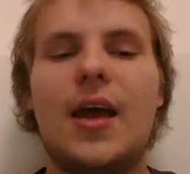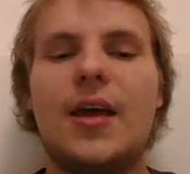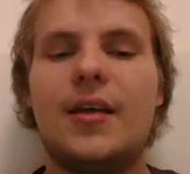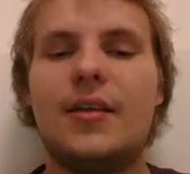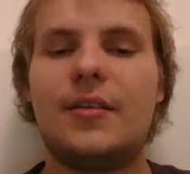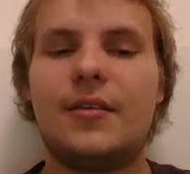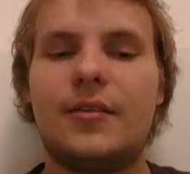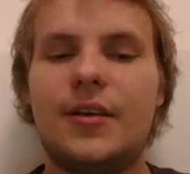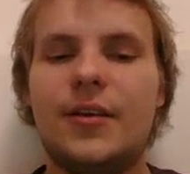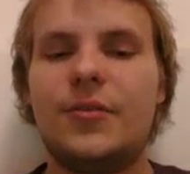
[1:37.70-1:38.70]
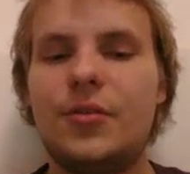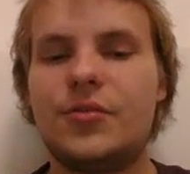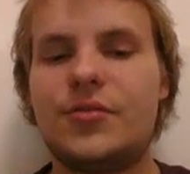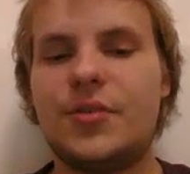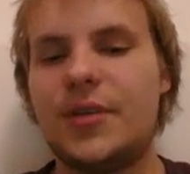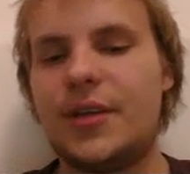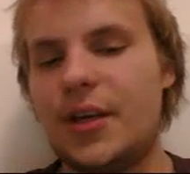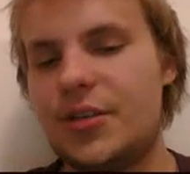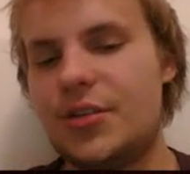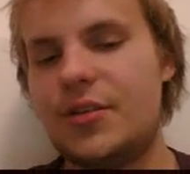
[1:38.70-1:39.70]
And if you use
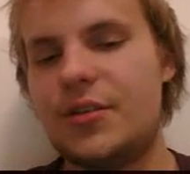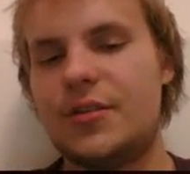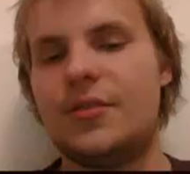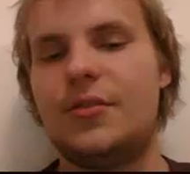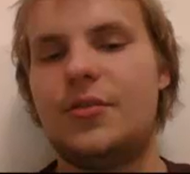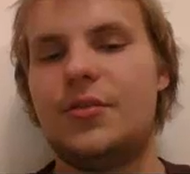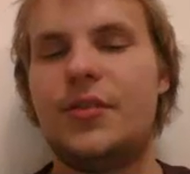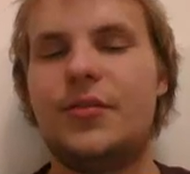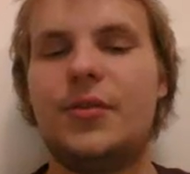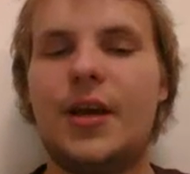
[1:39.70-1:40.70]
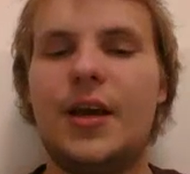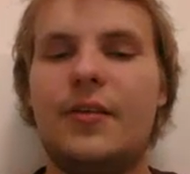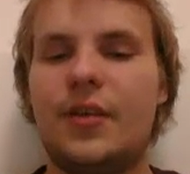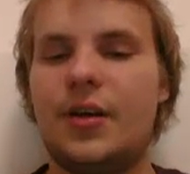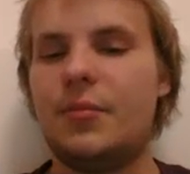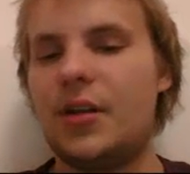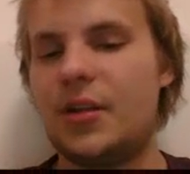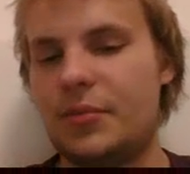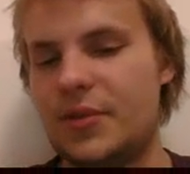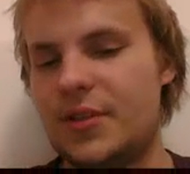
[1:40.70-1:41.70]
replications, if you have like
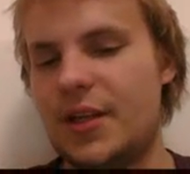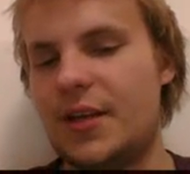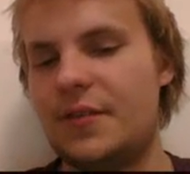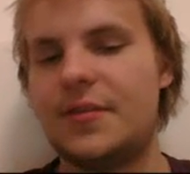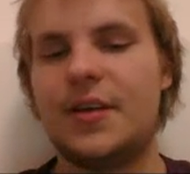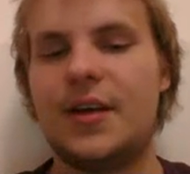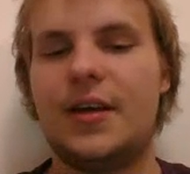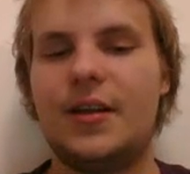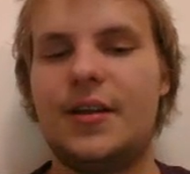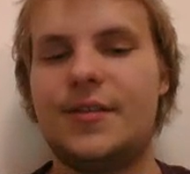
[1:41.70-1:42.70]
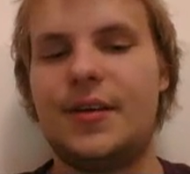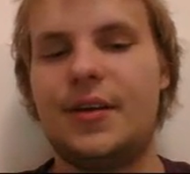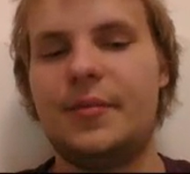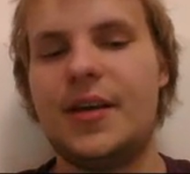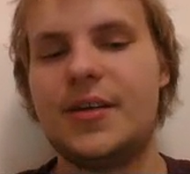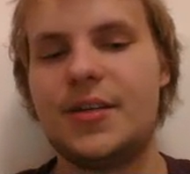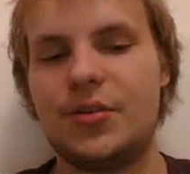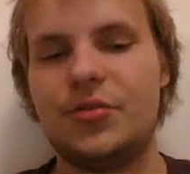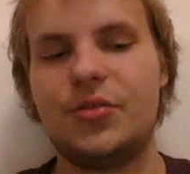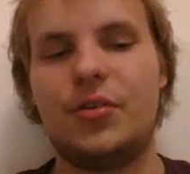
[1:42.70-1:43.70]
multiple slaves and a single master,
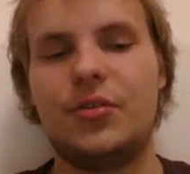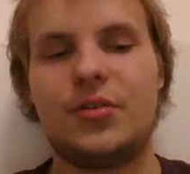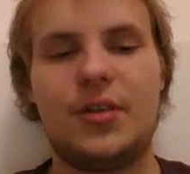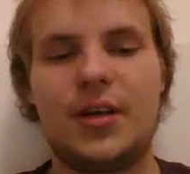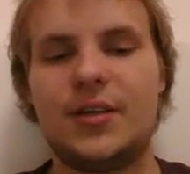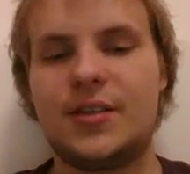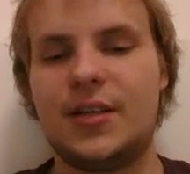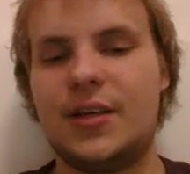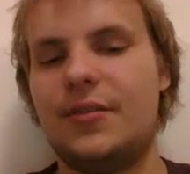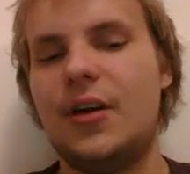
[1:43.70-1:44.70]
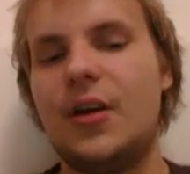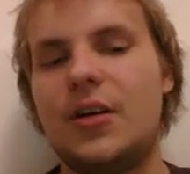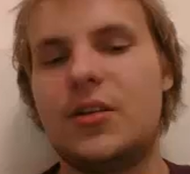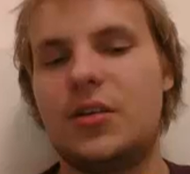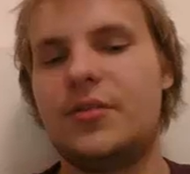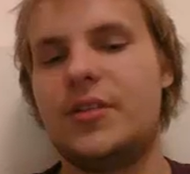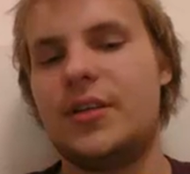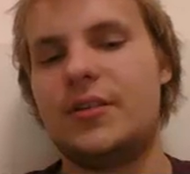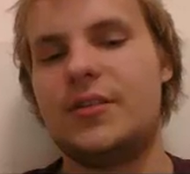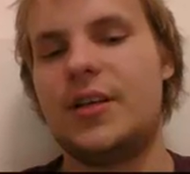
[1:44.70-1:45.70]
you should also log
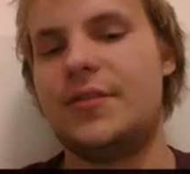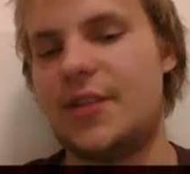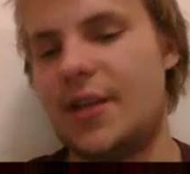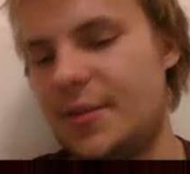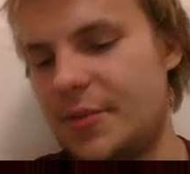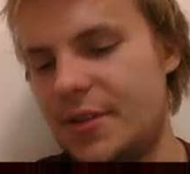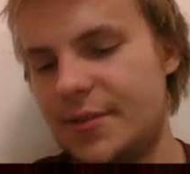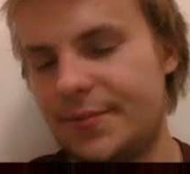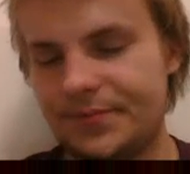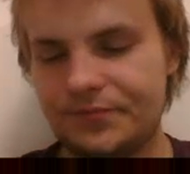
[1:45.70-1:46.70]
slave statements.